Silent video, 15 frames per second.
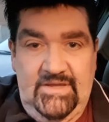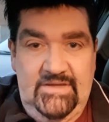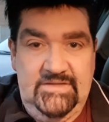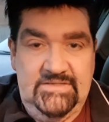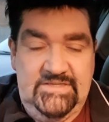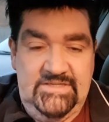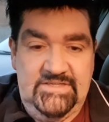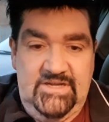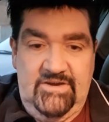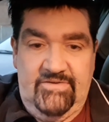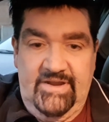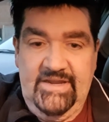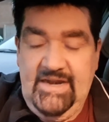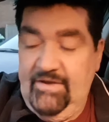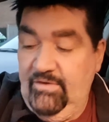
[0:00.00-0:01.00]
as this
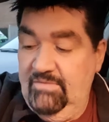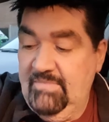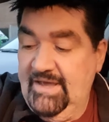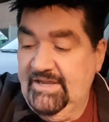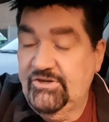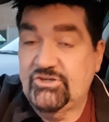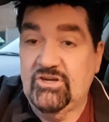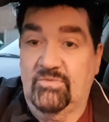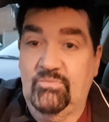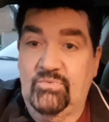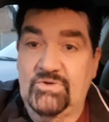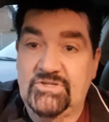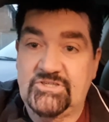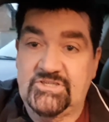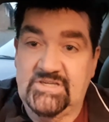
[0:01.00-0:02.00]
career. Now her main job
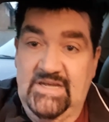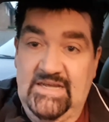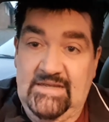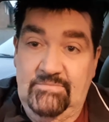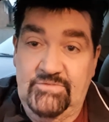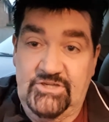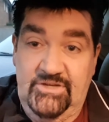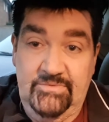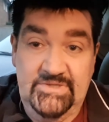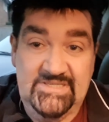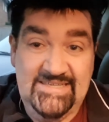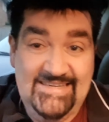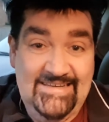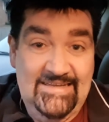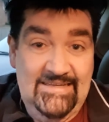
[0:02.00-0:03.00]
was she
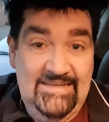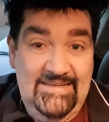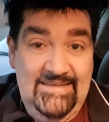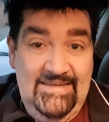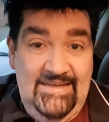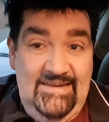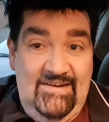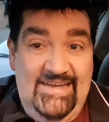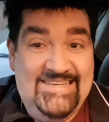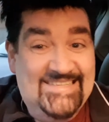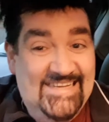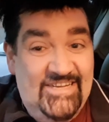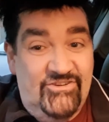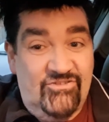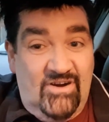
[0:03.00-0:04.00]
was an
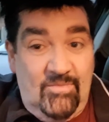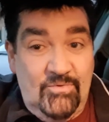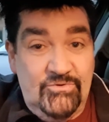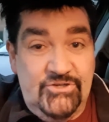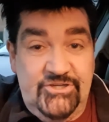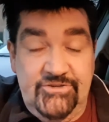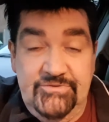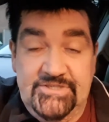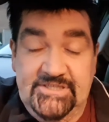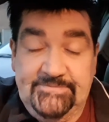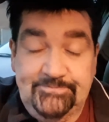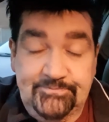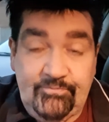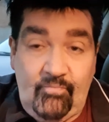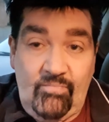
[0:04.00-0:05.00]
IT troubleshooter
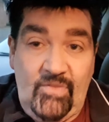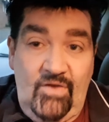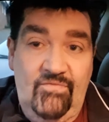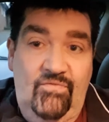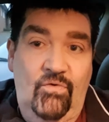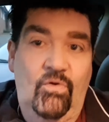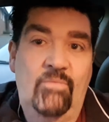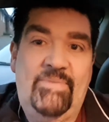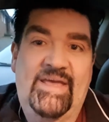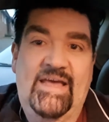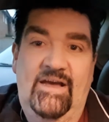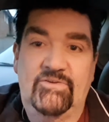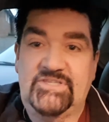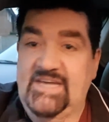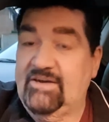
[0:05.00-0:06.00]
for a big
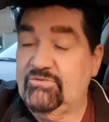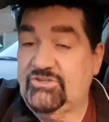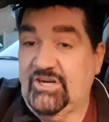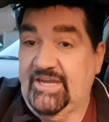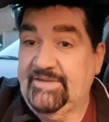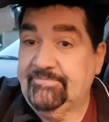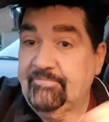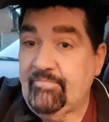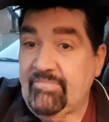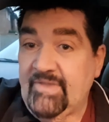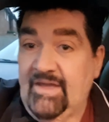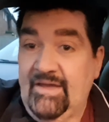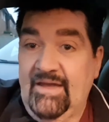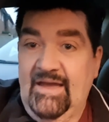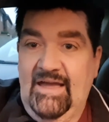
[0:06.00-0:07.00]
hotel chain,
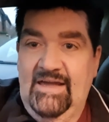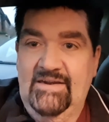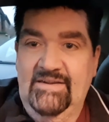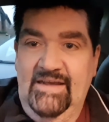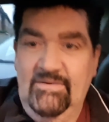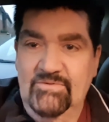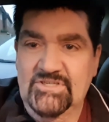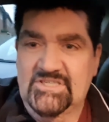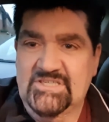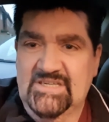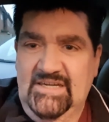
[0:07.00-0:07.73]
and that was